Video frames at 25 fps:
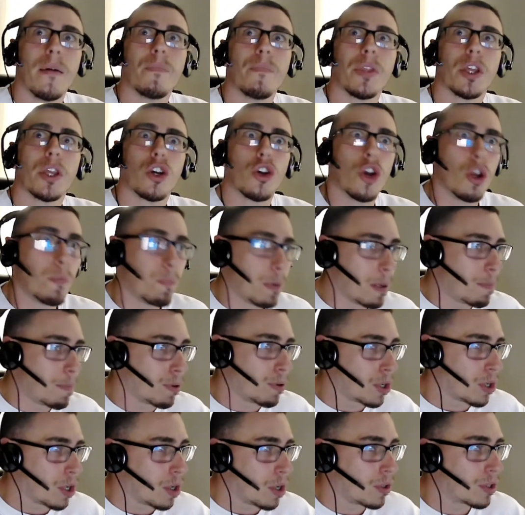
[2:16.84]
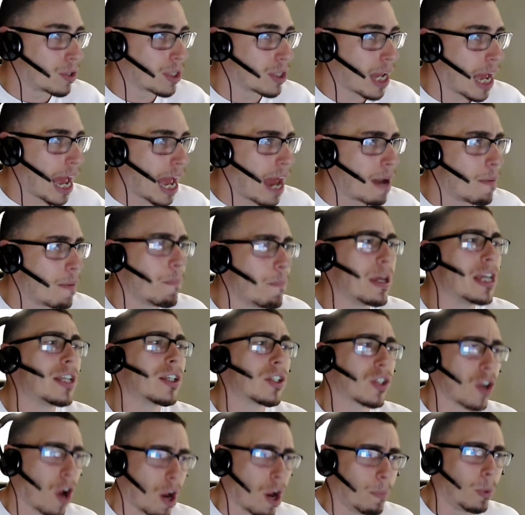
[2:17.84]
could be produced and be
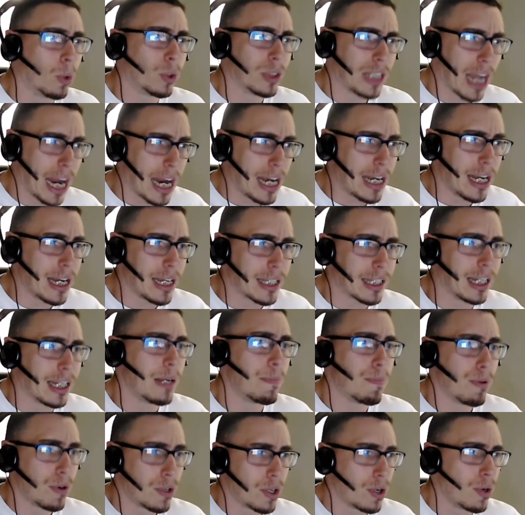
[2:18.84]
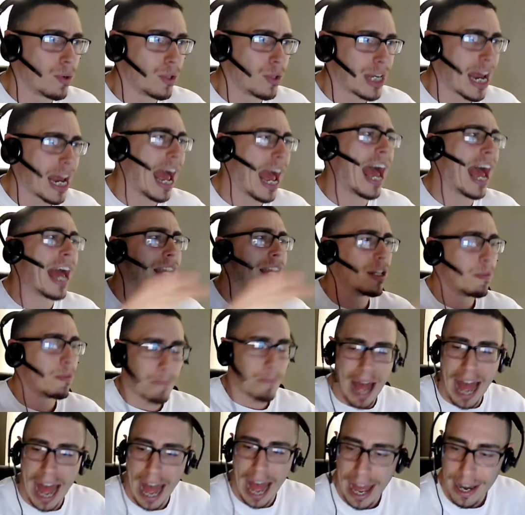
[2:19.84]
simultaneously produced and
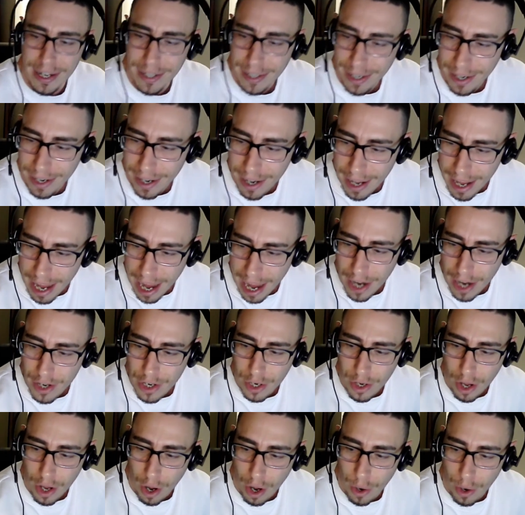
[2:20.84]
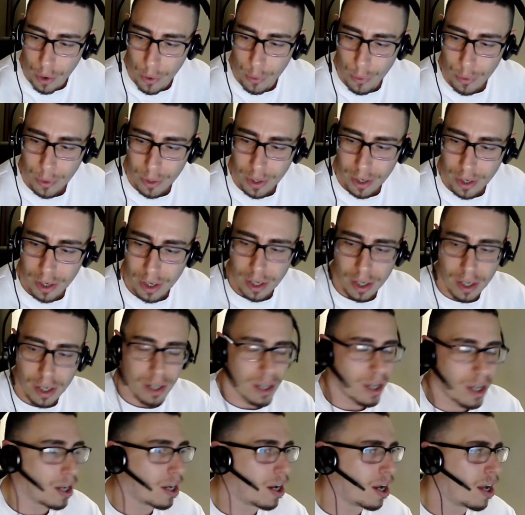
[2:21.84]
bad. And you go,
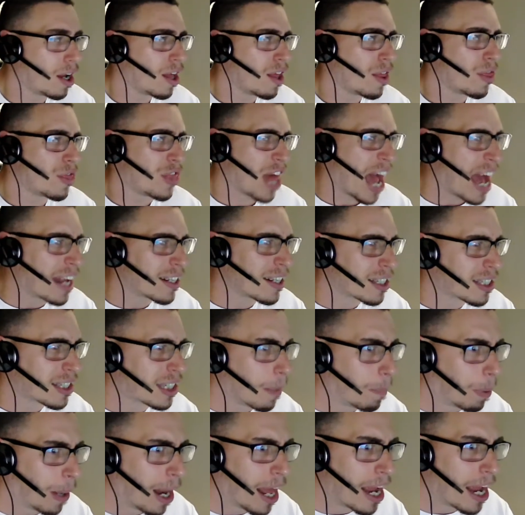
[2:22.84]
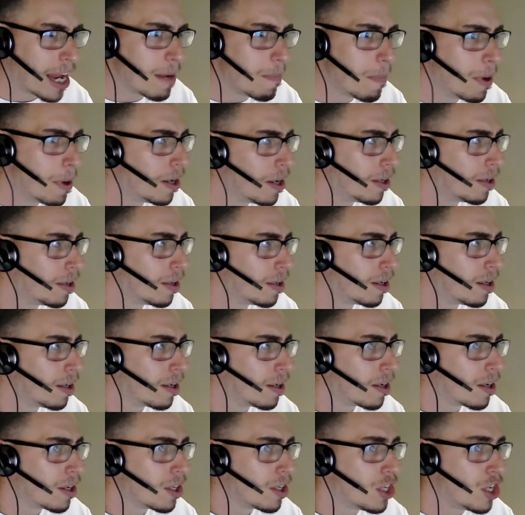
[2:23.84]
that's to blame?
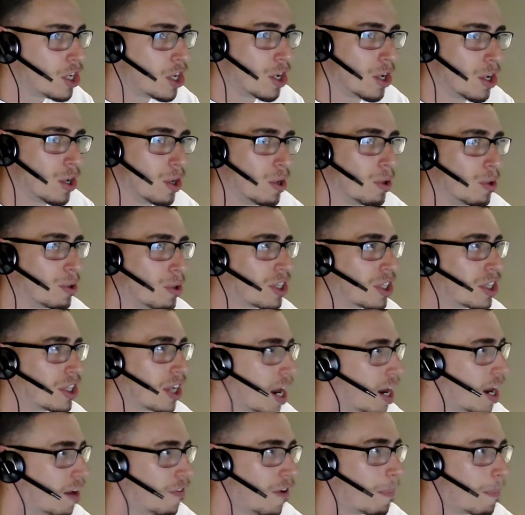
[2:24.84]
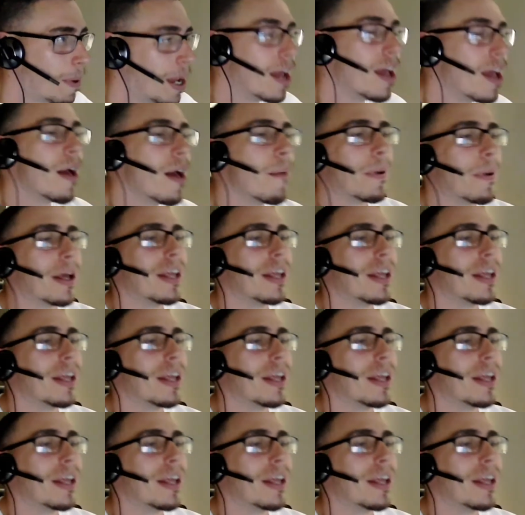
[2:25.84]
You son of a bitch. But